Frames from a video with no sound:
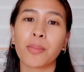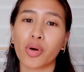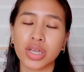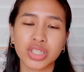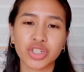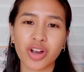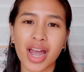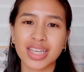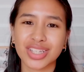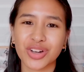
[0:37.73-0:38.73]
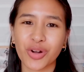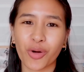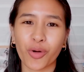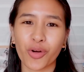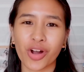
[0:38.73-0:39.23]
moisturizer
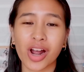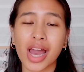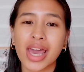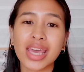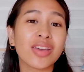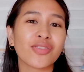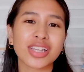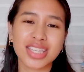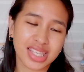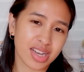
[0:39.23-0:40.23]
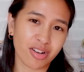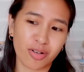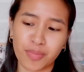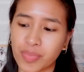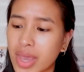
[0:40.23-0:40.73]
or even a
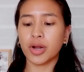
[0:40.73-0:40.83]
serum.